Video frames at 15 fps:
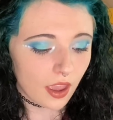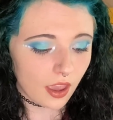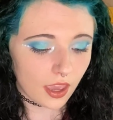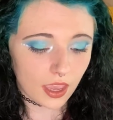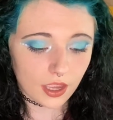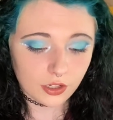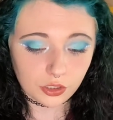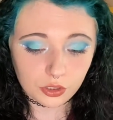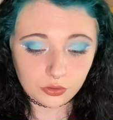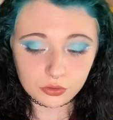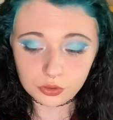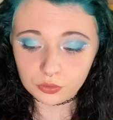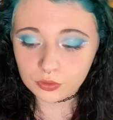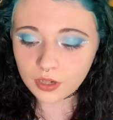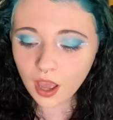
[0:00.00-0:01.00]
And you
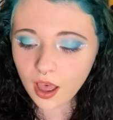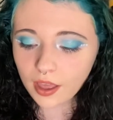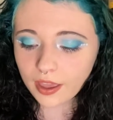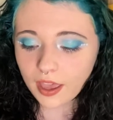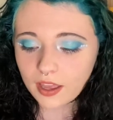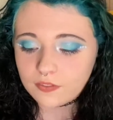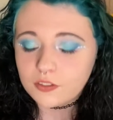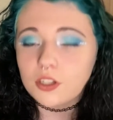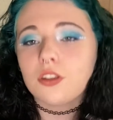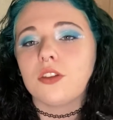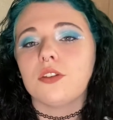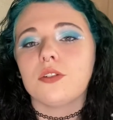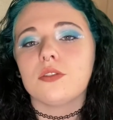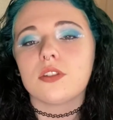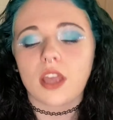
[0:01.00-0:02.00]
do not have to
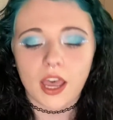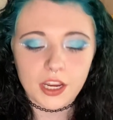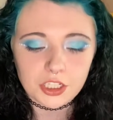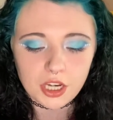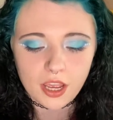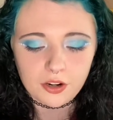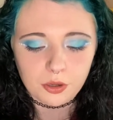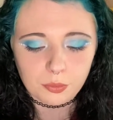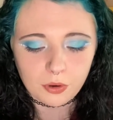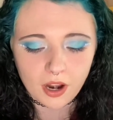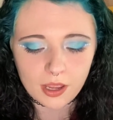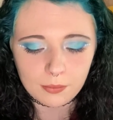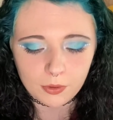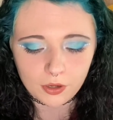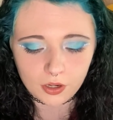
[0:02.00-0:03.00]
use eyeshadow
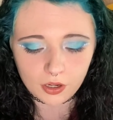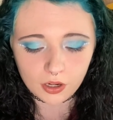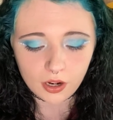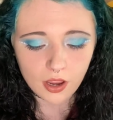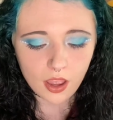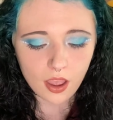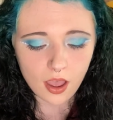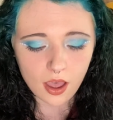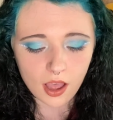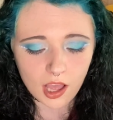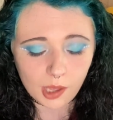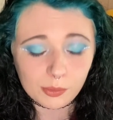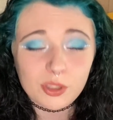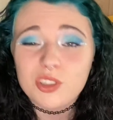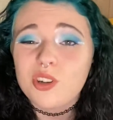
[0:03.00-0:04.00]
primer.
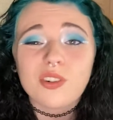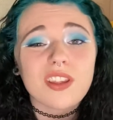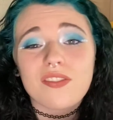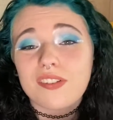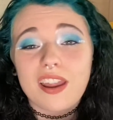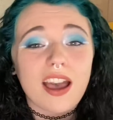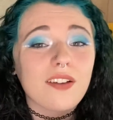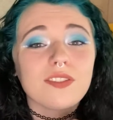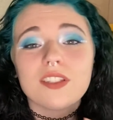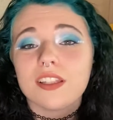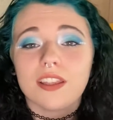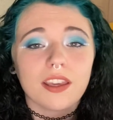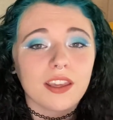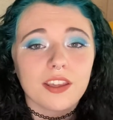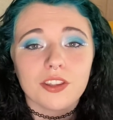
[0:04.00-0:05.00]
You don't even have to
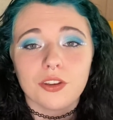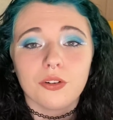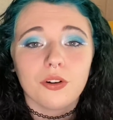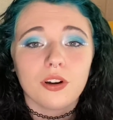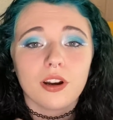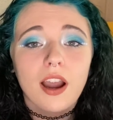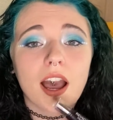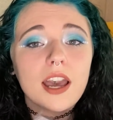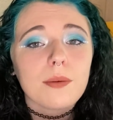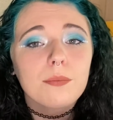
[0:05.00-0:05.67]
get your eye